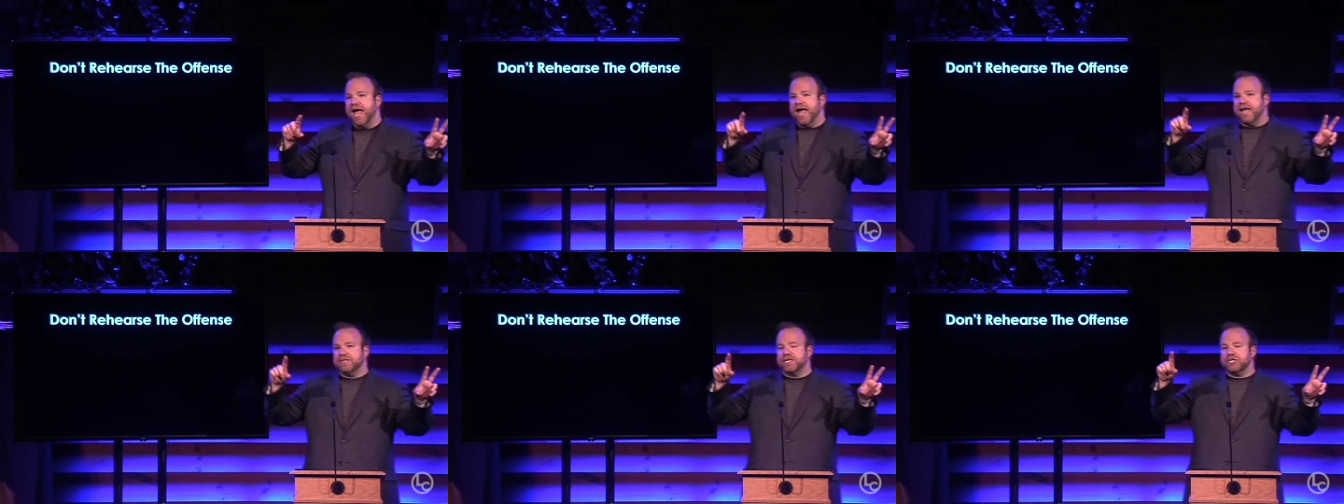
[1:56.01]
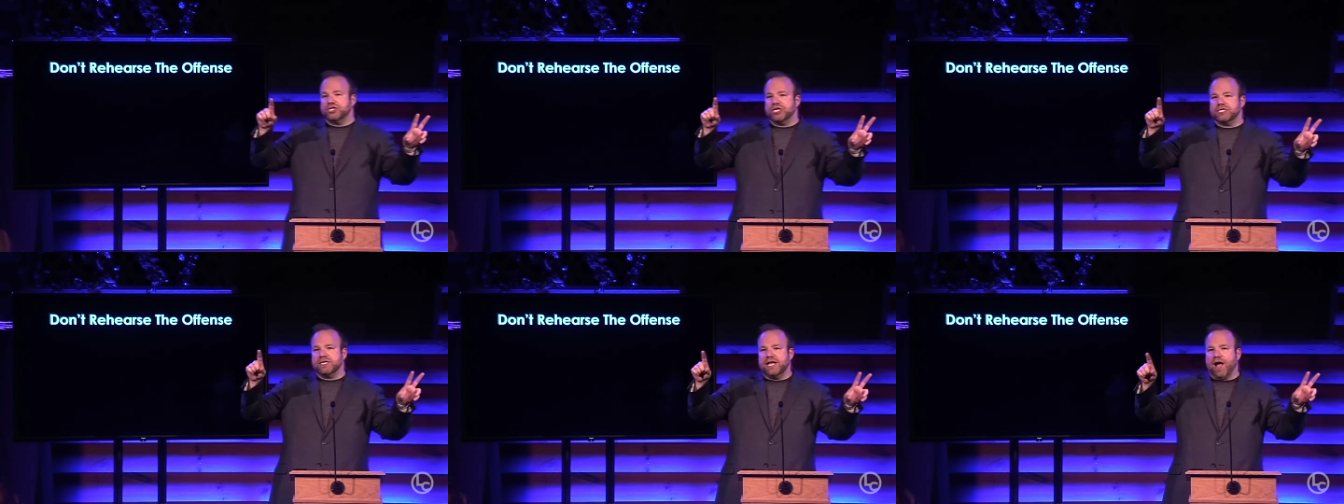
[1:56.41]
is it's
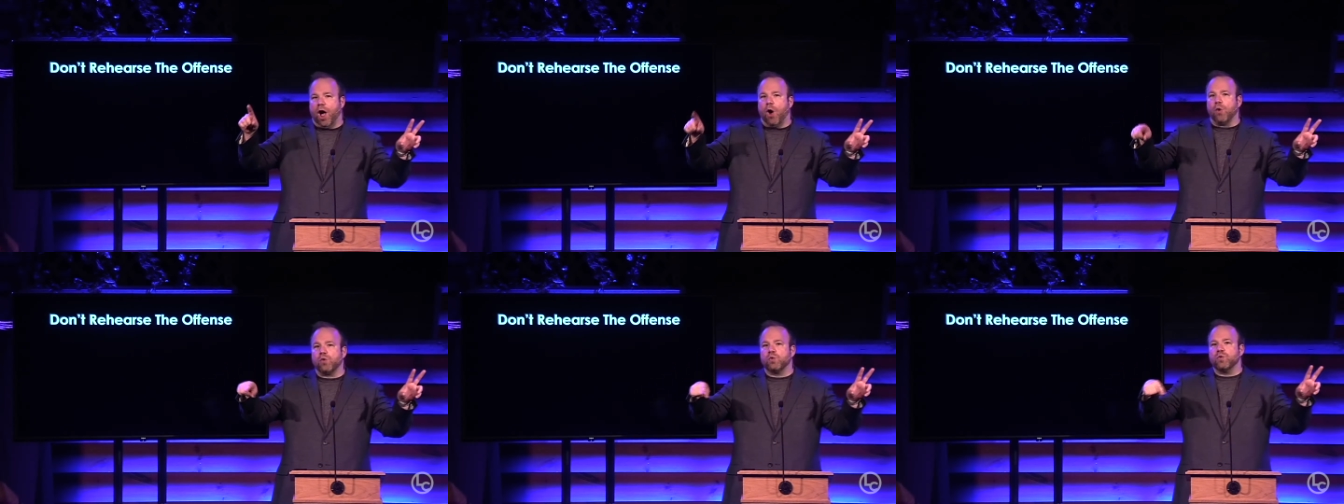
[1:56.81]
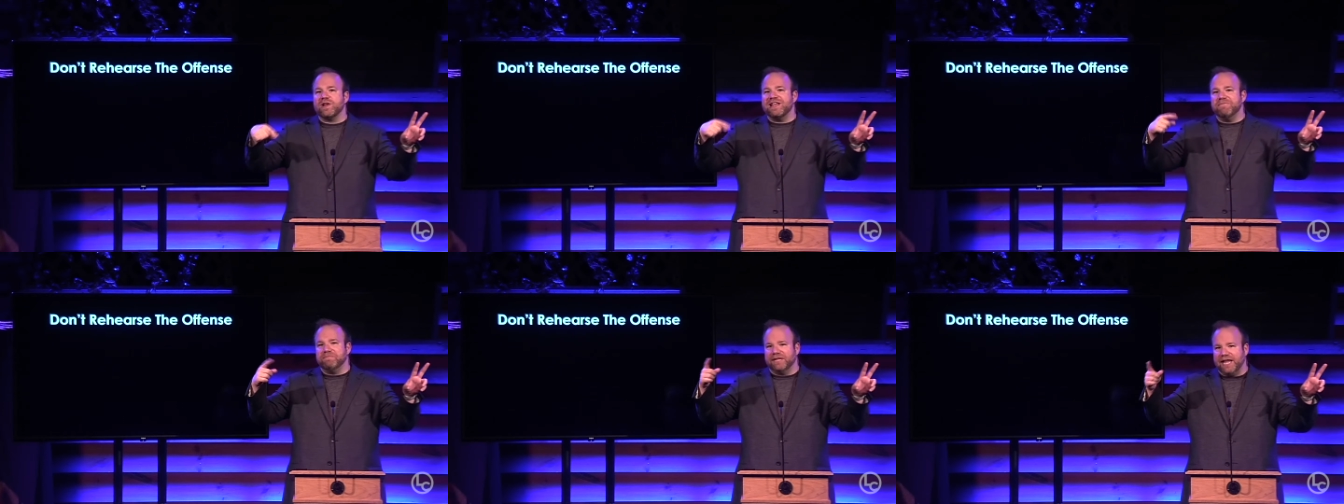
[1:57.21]
just like a
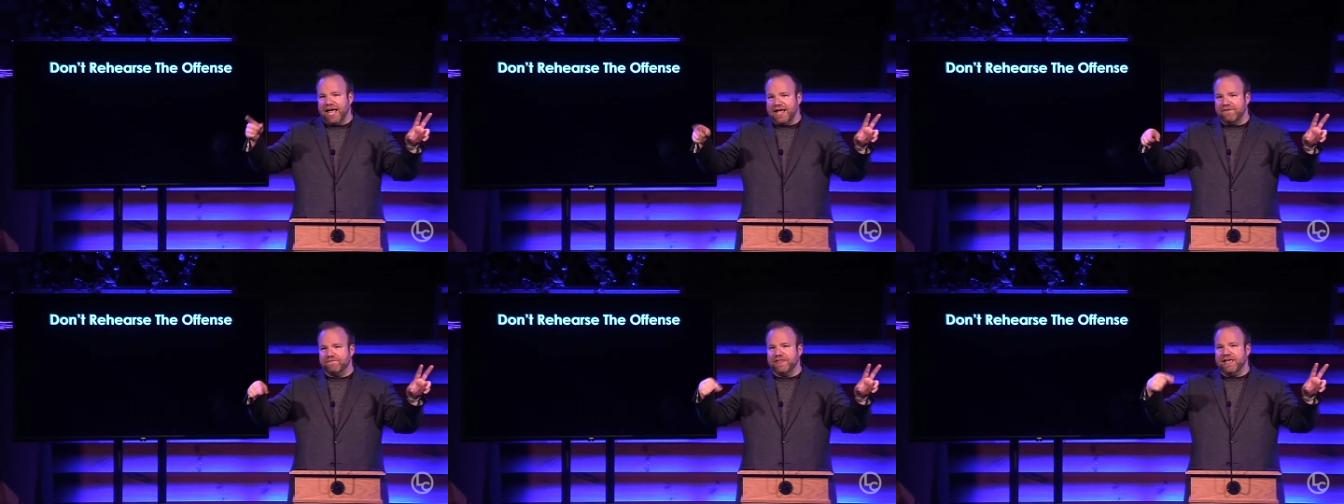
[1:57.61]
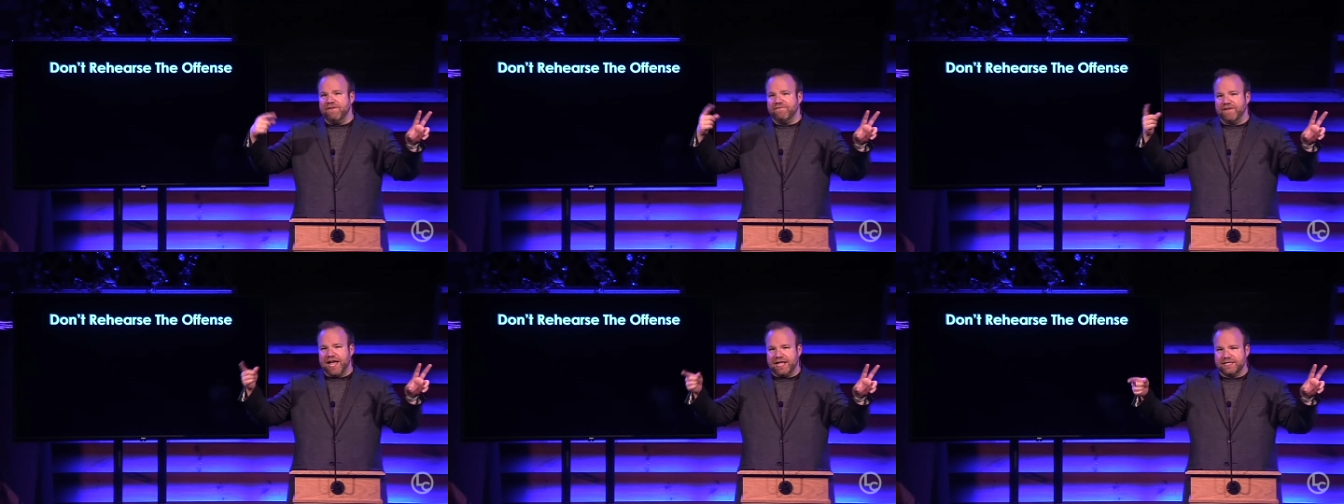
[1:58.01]
replay of the
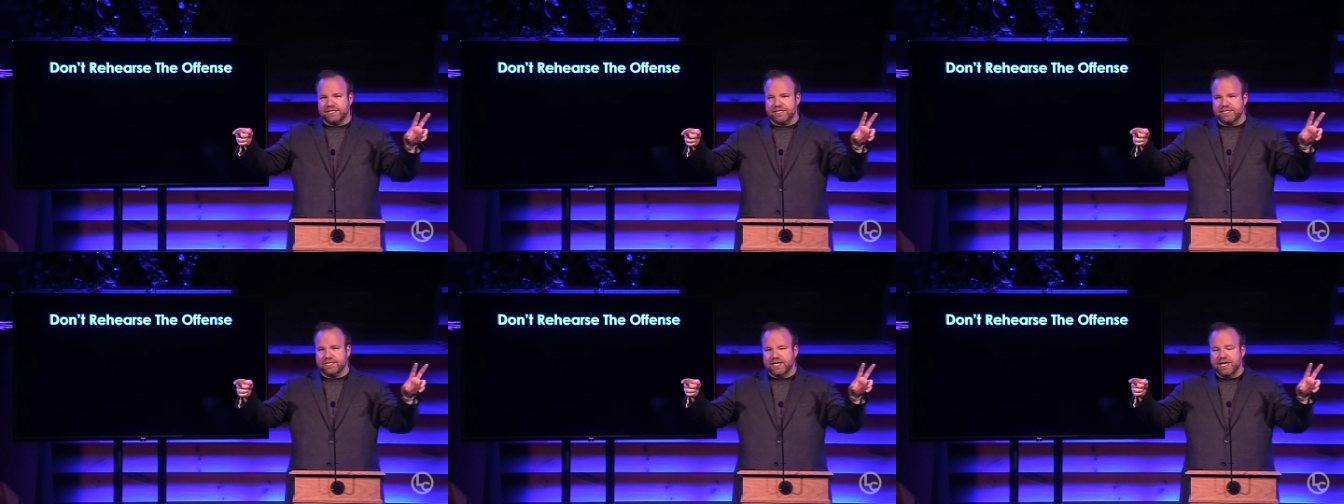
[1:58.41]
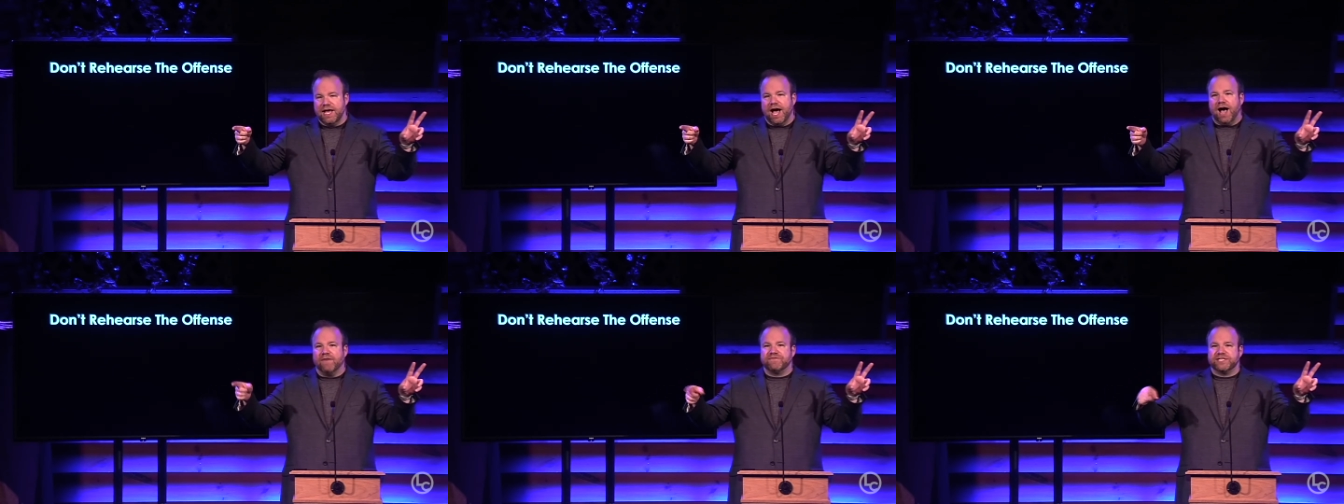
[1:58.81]
offense
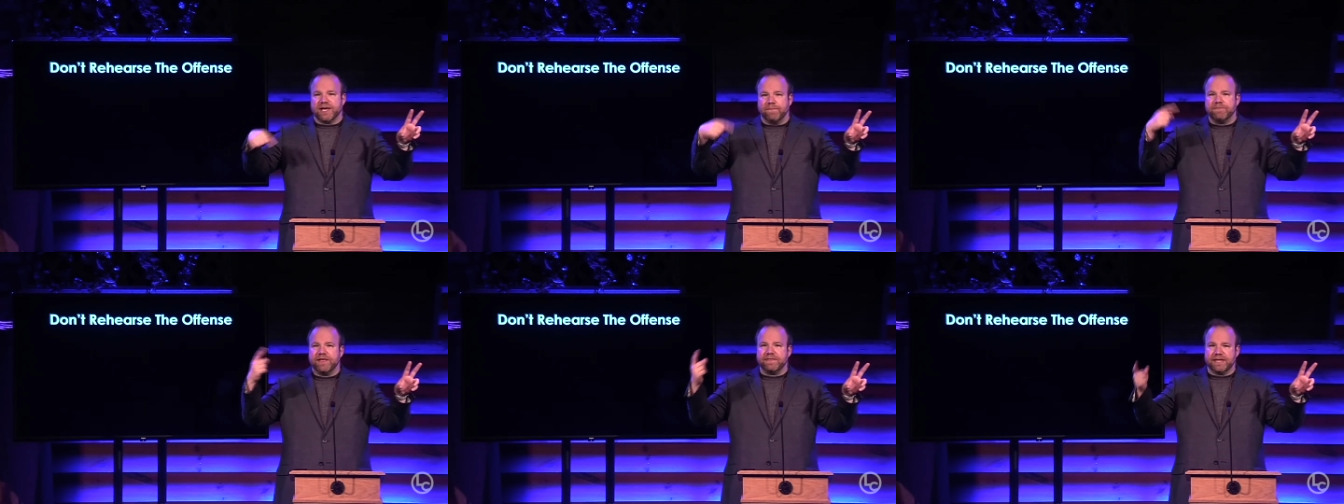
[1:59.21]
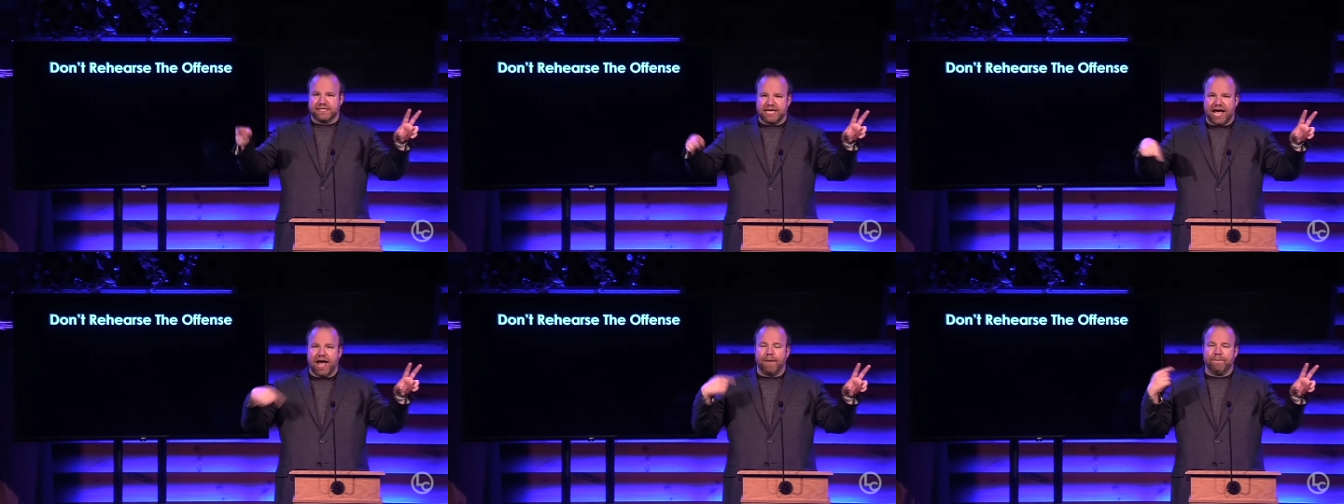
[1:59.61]
of something that's
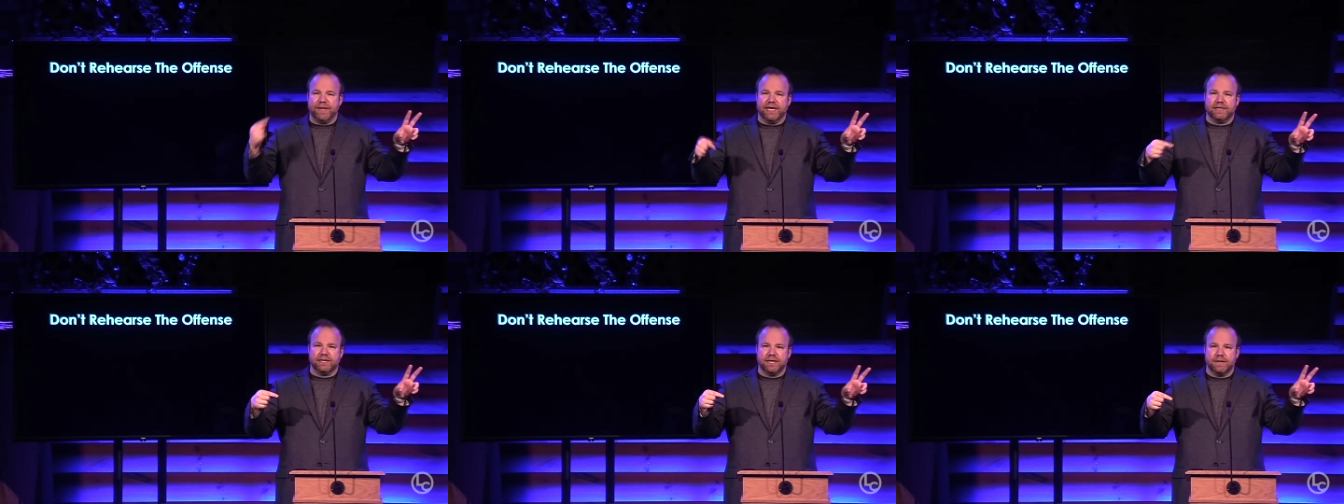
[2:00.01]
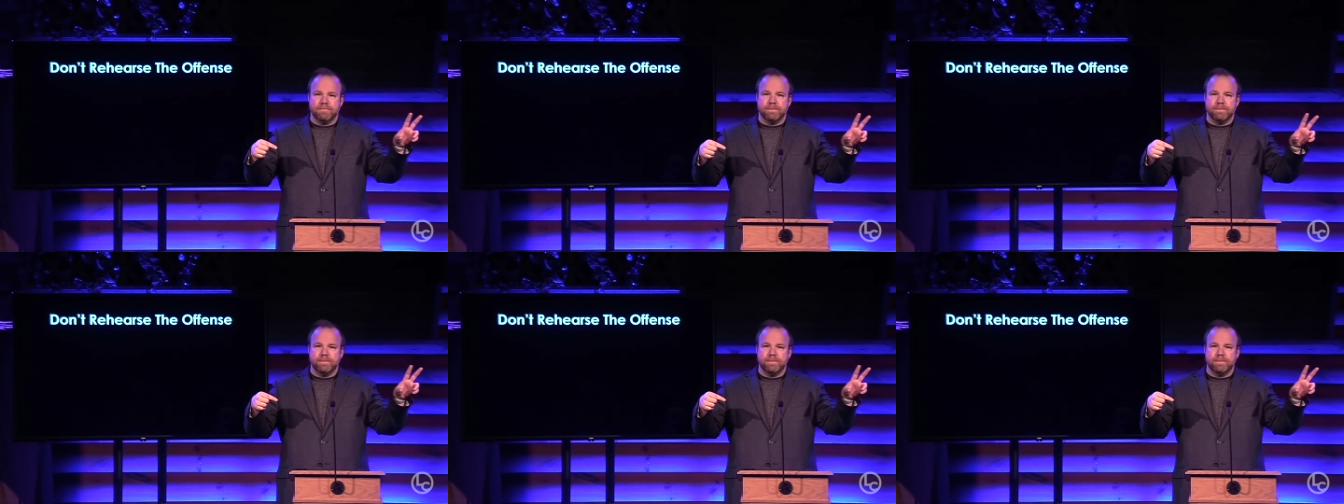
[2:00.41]
happened